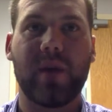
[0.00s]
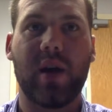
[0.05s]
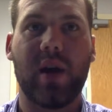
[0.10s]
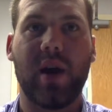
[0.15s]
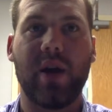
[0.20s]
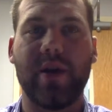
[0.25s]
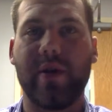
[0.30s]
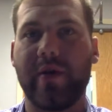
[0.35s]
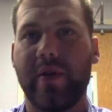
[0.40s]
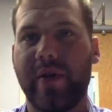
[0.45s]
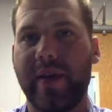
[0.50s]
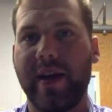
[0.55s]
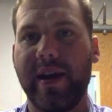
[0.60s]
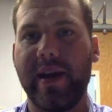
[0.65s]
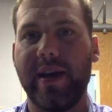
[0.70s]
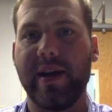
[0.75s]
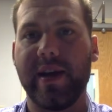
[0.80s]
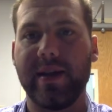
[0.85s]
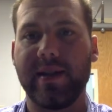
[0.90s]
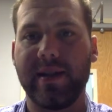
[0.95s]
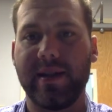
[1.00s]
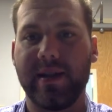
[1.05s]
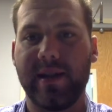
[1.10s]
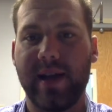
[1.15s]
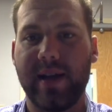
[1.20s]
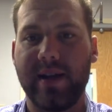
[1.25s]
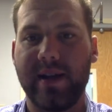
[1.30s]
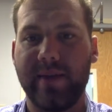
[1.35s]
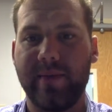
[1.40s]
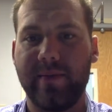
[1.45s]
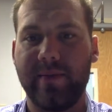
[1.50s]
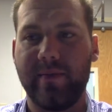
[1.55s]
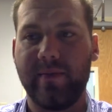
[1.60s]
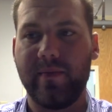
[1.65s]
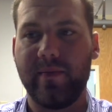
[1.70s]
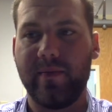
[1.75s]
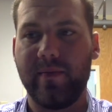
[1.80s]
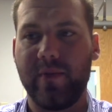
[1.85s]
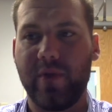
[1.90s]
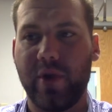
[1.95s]
another thing he does is let them
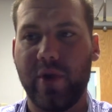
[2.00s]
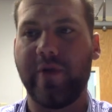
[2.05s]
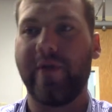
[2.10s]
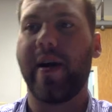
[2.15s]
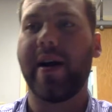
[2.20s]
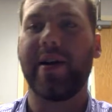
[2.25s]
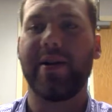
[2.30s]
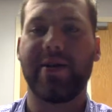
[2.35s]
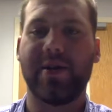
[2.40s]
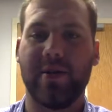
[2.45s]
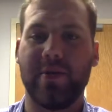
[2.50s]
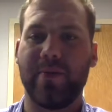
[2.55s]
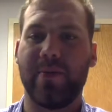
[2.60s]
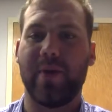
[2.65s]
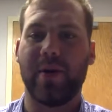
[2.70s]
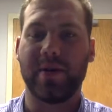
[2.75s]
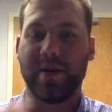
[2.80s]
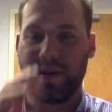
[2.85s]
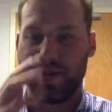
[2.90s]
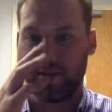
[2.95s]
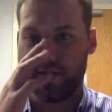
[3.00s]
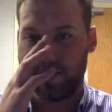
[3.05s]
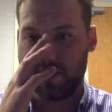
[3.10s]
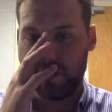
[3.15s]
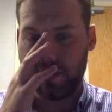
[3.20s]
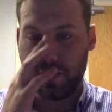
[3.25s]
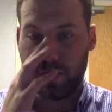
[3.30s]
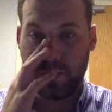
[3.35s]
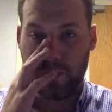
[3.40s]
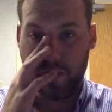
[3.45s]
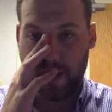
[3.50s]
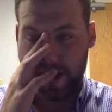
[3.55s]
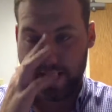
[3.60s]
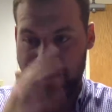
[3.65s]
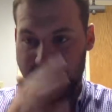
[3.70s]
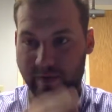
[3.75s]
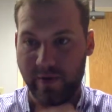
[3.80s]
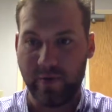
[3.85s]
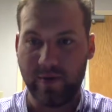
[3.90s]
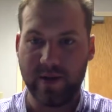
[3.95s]
go find a certain person's
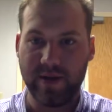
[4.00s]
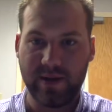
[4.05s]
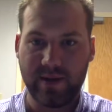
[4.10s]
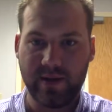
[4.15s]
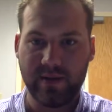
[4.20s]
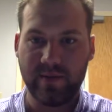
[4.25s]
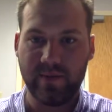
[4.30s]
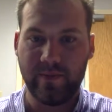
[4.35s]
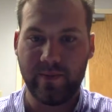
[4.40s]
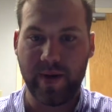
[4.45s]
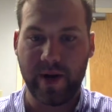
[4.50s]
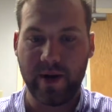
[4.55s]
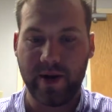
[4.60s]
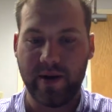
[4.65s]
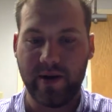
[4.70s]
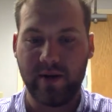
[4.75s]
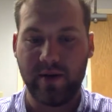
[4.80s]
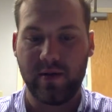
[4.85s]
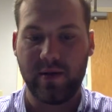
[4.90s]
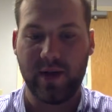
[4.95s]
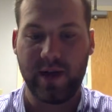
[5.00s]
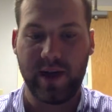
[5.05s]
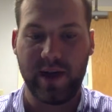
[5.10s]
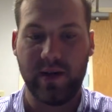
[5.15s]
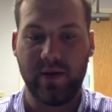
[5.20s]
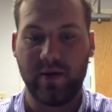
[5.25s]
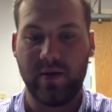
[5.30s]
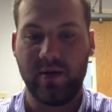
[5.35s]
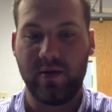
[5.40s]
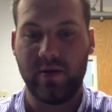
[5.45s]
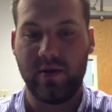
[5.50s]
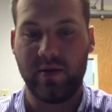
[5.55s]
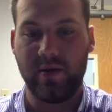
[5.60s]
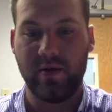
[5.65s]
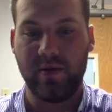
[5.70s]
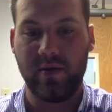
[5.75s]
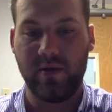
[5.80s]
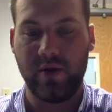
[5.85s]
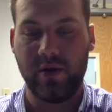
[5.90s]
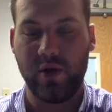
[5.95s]
grave who is buried in
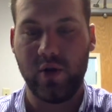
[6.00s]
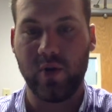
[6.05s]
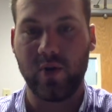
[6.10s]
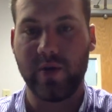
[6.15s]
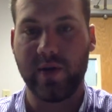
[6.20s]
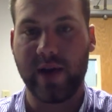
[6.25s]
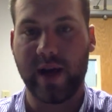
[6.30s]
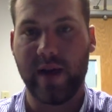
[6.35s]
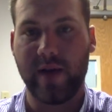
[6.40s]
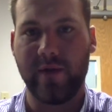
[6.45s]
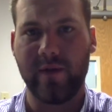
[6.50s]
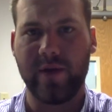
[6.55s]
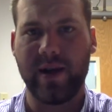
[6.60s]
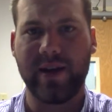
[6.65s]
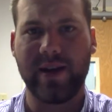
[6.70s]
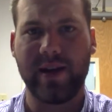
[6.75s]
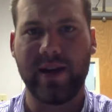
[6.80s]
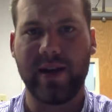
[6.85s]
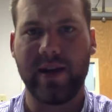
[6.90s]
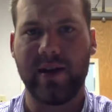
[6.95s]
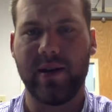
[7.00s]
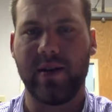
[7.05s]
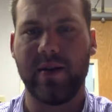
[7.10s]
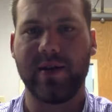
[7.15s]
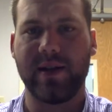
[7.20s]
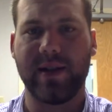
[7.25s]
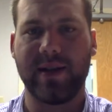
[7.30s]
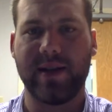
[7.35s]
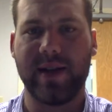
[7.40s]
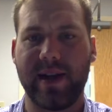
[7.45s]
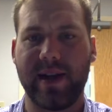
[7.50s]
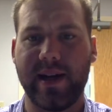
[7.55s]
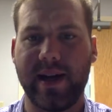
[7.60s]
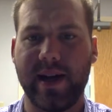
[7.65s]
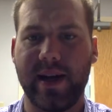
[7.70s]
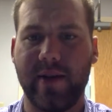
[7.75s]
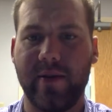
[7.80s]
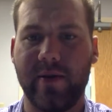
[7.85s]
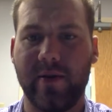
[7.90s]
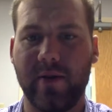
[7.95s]
Northern California, I think close to the
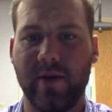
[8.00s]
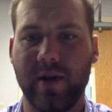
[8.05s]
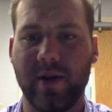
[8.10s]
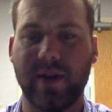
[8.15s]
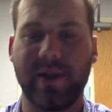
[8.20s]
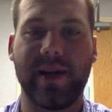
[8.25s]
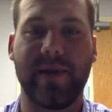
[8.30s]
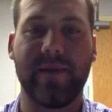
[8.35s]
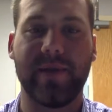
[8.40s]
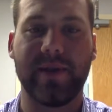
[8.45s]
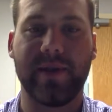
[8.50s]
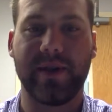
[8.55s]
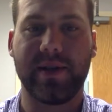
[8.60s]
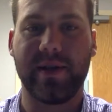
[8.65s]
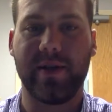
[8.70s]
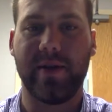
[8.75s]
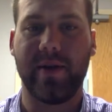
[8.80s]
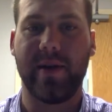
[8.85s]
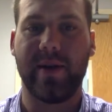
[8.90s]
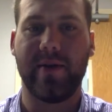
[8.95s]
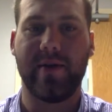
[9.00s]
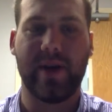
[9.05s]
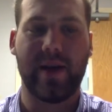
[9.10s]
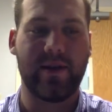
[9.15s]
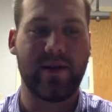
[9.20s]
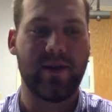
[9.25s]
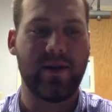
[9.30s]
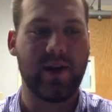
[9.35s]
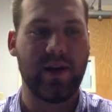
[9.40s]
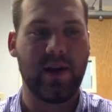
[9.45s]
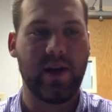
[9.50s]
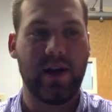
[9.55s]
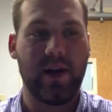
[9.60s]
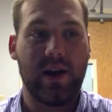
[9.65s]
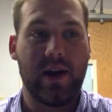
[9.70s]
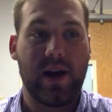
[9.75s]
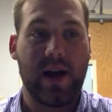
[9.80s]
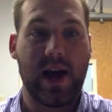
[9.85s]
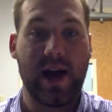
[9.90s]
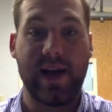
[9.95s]
Diego or San Francisco area rather,
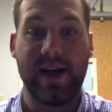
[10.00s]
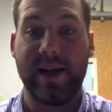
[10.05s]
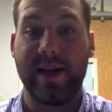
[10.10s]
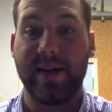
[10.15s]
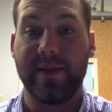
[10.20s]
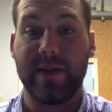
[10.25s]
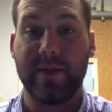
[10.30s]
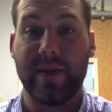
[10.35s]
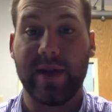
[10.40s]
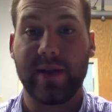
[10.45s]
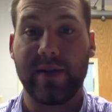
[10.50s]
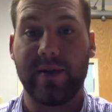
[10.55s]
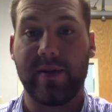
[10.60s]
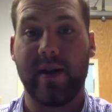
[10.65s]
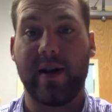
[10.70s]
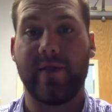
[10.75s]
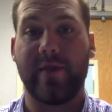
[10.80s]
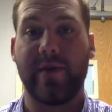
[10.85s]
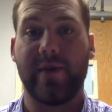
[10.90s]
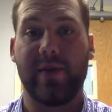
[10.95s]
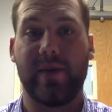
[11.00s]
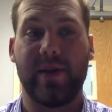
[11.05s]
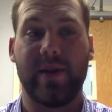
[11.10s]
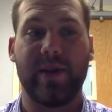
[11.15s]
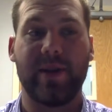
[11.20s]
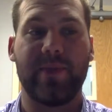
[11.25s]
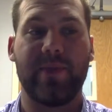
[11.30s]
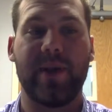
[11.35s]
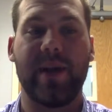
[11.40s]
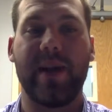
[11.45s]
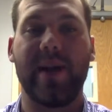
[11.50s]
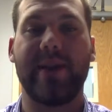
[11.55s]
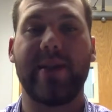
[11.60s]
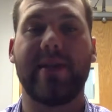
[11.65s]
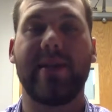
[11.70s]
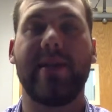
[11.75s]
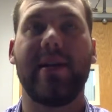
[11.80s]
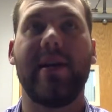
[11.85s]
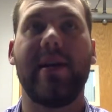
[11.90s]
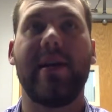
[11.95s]
and he gives them extra credit for doing this. But
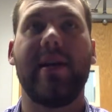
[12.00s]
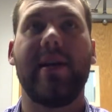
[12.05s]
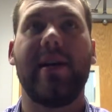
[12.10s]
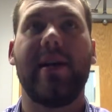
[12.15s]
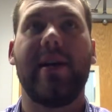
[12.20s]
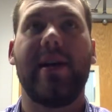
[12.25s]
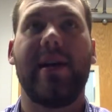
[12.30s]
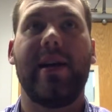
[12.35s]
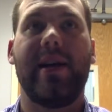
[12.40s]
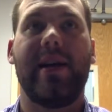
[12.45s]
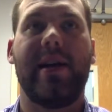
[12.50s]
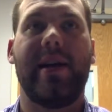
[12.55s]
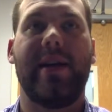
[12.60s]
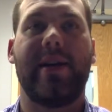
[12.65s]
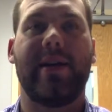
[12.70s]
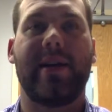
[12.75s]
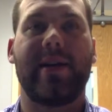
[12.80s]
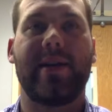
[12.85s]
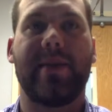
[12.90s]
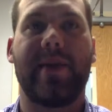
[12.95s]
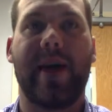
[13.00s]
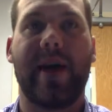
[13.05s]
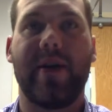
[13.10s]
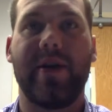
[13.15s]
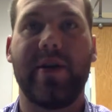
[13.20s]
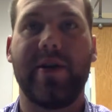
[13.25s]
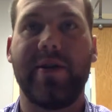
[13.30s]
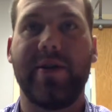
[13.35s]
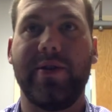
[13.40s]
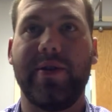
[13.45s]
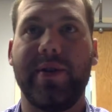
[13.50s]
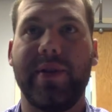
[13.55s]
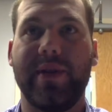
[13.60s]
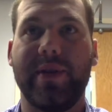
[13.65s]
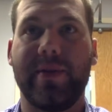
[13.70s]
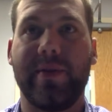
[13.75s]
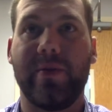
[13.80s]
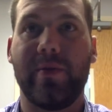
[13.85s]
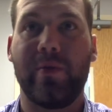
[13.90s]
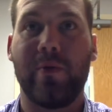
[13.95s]
he talks about how you see
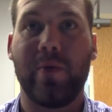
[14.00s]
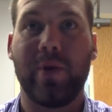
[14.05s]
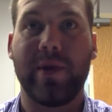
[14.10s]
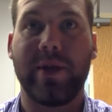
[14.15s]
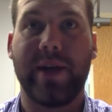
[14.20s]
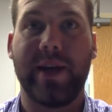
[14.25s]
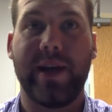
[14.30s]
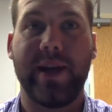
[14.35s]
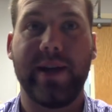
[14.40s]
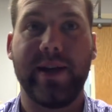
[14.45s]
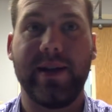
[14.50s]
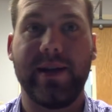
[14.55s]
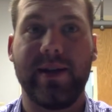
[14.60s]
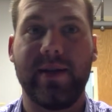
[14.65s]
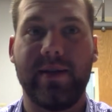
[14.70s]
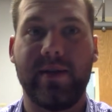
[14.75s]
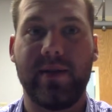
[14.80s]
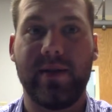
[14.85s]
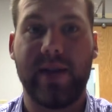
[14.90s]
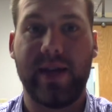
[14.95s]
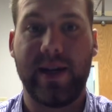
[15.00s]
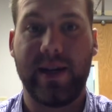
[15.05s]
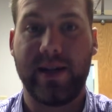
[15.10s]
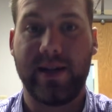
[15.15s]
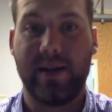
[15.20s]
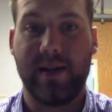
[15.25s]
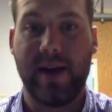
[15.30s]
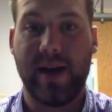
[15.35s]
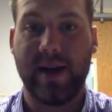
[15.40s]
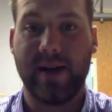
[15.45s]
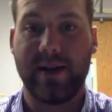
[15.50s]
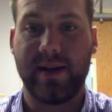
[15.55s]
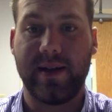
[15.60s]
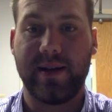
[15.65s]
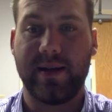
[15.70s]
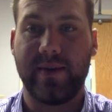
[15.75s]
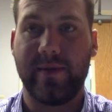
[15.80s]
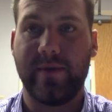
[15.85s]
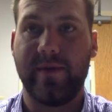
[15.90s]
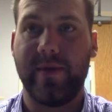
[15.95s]
some of the worst kids in his class, like
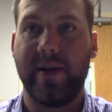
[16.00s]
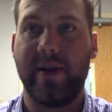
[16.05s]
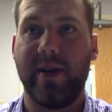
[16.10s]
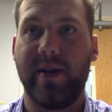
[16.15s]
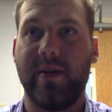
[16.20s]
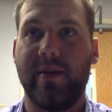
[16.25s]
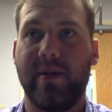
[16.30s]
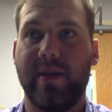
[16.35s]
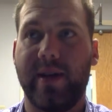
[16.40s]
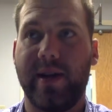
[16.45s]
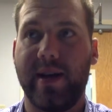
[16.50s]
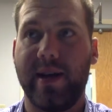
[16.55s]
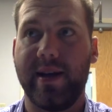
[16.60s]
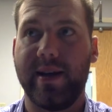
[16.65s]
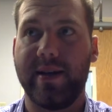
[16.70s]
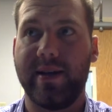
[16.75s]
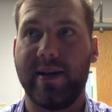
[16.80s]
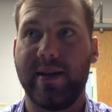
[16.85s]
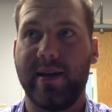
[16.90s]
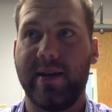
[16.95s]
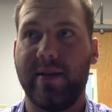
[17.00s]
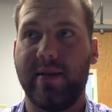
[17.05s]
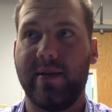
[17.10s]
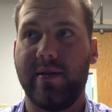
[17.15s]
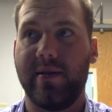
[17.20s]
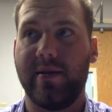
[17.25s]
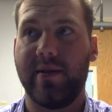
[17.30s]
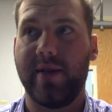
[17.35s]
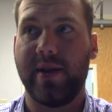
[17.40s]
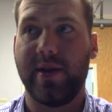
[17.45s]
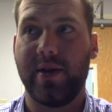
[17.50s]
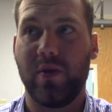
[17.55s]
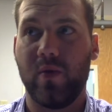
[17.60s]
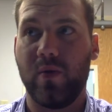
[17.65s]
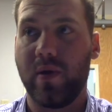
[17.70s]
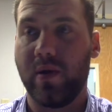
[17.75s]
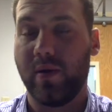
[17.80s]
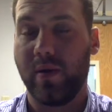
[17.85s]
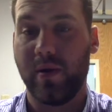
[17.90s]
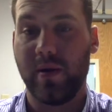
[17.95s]
some of the kids that don't
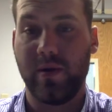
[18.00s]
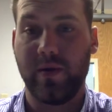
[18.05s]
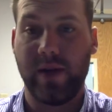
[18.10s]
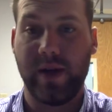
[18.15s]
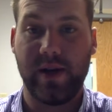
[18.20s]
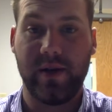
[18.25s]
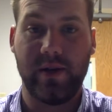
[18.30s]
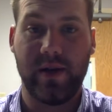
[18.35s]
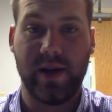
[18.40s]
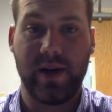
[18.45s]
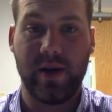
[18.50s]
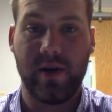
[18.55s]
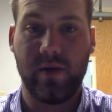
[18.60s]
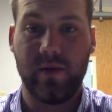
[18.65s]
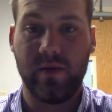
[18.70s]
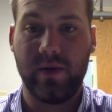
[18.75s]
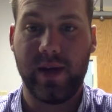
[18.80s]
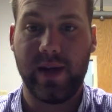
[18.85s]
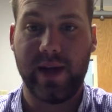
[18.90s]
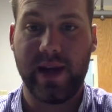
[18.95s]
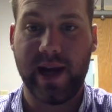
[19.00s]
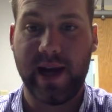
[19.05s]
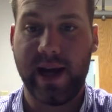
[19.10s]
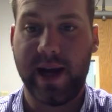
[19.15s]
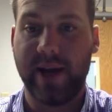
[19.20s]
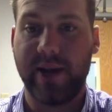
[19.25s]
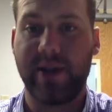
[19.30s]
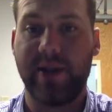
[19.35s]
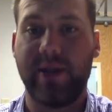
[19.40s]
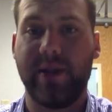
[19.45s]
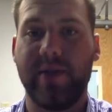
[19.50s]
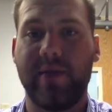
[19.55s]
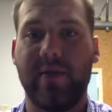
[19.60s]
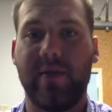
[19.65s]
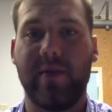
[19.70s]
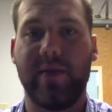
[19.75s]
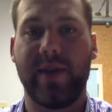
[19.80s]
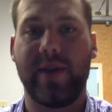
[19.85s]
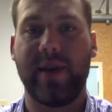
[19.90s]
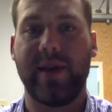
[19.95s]
want to learn, they don't engage.
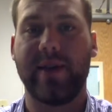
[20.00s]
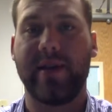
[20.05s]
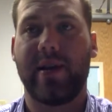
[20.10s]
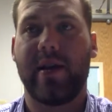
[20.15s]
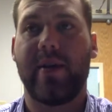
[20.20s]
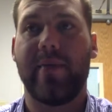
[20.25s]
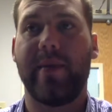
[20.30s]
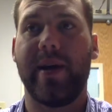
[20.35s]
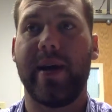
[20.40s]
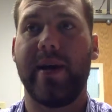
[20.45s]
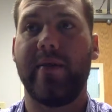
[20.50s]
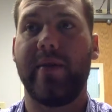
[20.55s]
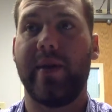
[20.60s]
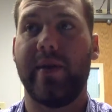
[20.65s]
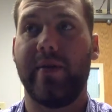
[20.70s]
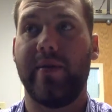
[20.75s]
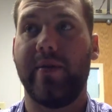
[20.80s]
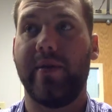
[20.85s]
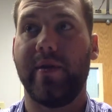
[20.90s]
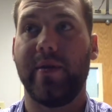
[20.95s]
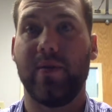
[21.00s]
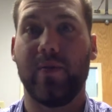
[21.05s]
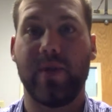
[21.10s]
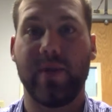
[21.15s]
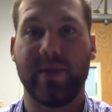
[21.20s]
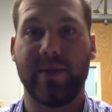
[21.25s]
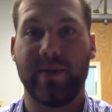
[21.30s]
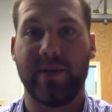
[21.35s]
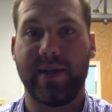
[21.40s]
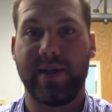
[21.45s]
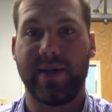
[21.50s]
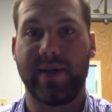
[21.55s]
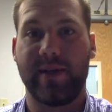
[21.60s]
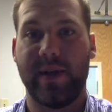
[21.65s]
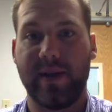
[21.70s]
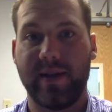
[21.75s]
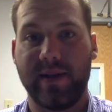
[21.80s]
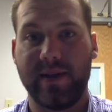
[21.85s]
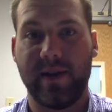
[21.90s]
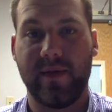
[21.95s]
The kids that come in, they're the ones that
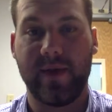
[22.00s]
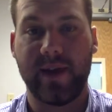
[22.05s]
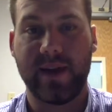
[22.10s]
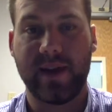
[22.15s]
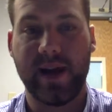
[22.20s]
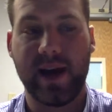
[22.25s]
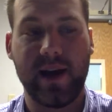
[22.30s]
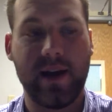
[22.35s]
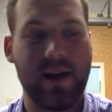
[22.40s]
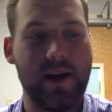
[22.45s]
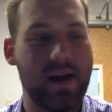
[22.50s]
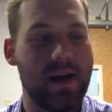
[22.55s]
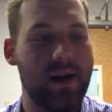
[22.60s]
participate and stuff like that.